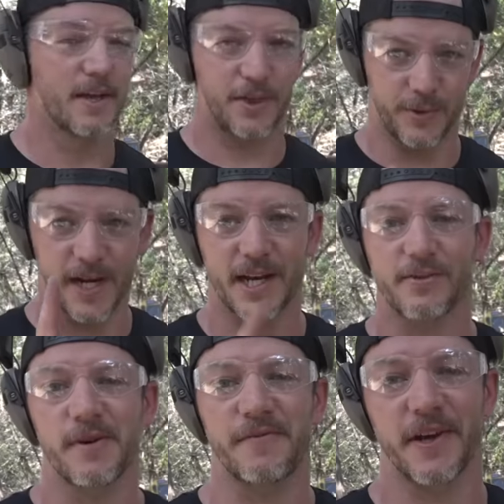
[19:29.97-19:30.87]
3 out of
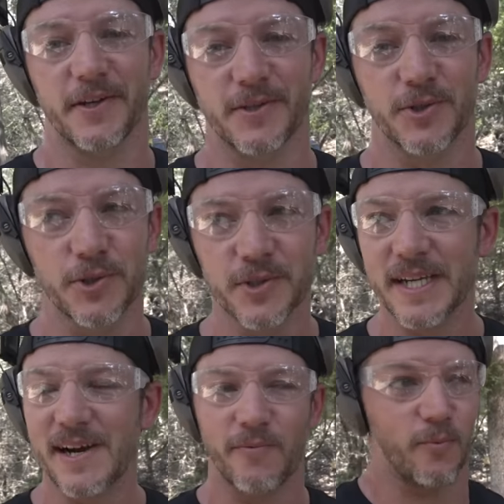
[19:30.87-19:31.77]
3 failures.
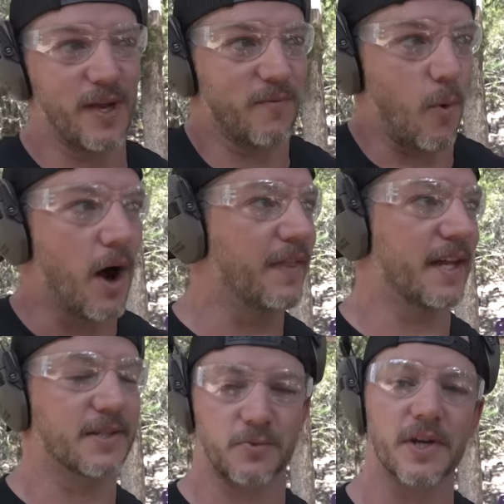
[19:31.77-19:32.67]
Usually we have one
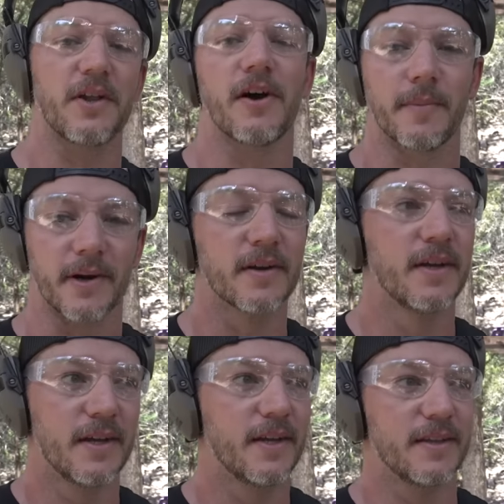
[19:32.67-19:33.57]
that is real armor.
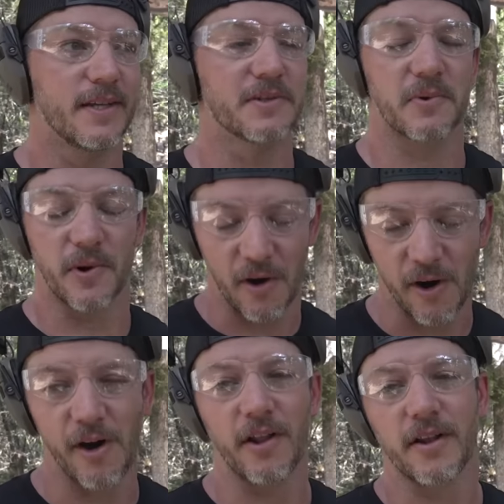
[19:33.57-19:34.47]
These were
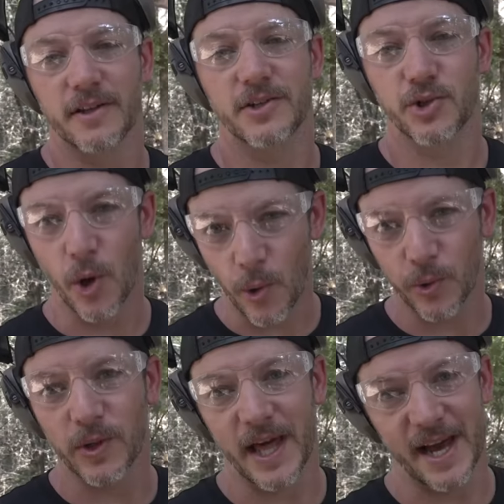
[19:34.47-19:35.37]
all
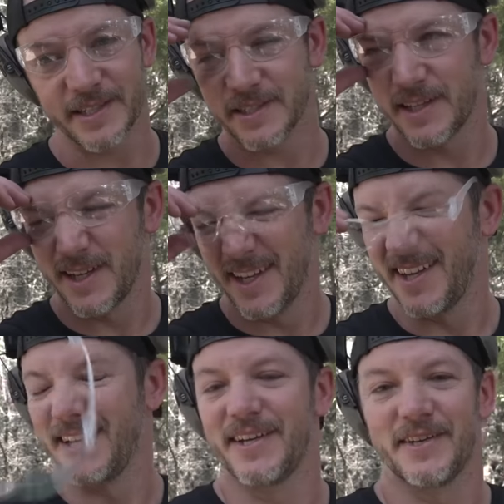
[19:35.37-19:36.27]
total lies,
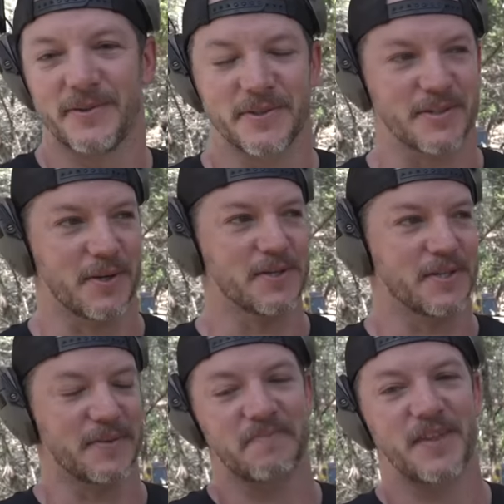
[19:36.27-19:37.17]
which is always
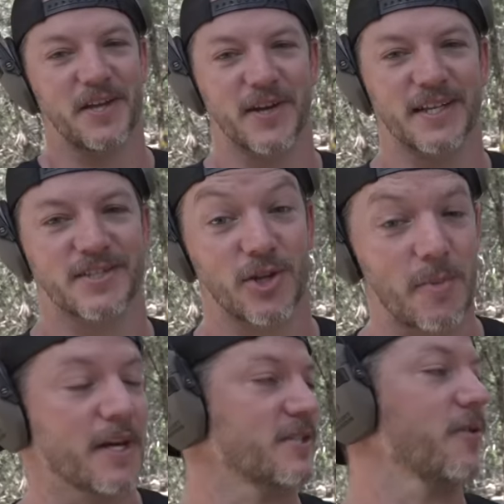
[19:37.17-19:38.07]
good. Thank you guys so
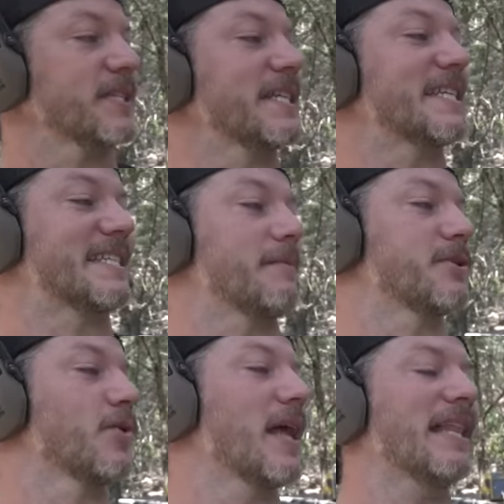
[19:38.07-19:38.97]
much for watching this
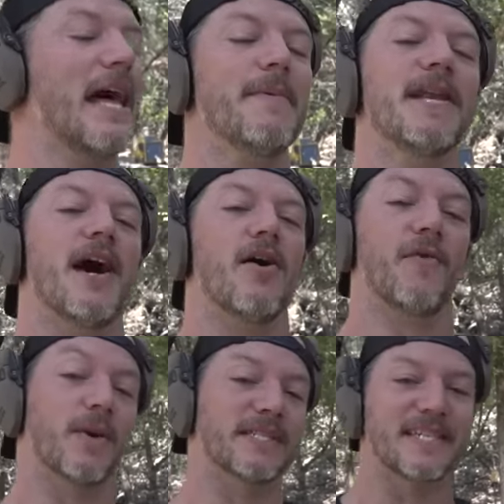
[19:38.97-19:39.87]
episode. Let me know if
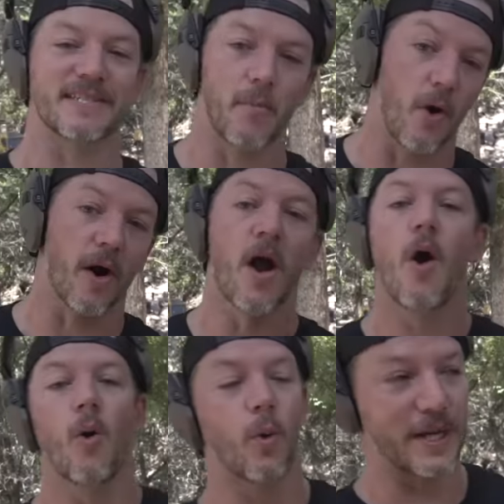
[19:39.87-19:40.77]
you want to see some more
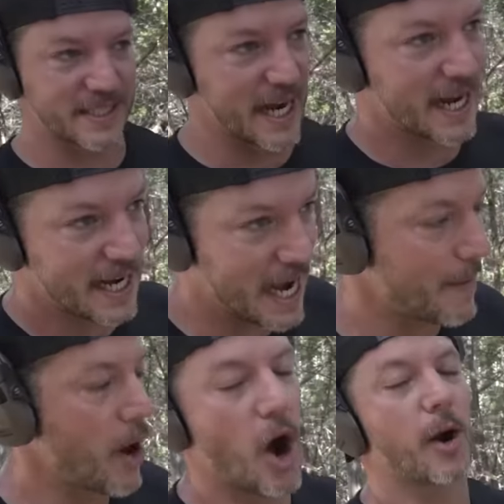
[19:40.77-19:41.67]

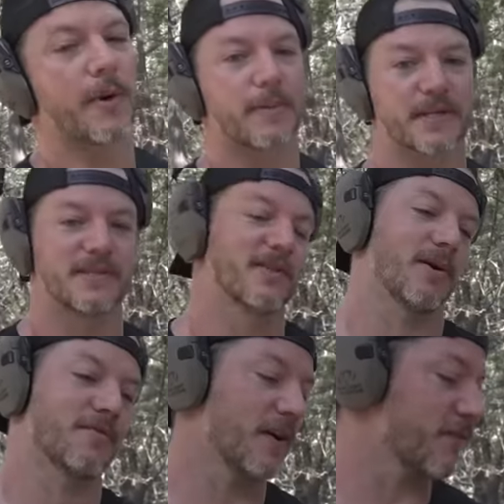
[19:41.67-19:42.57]
Wish.com armor, because these are
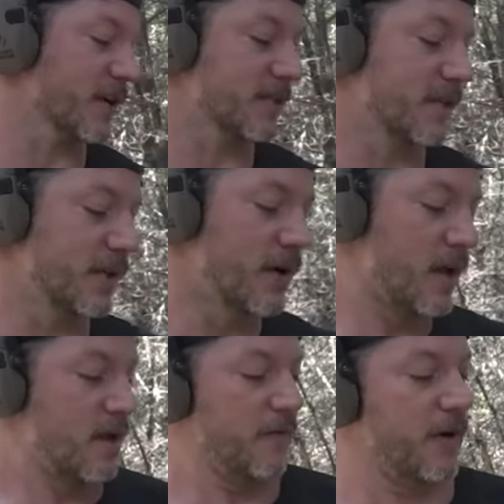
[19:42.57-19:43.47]
always fun for us to do.
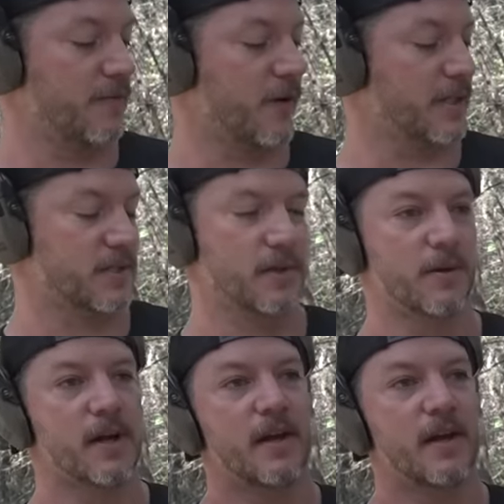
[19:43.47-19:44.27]
Fun for us to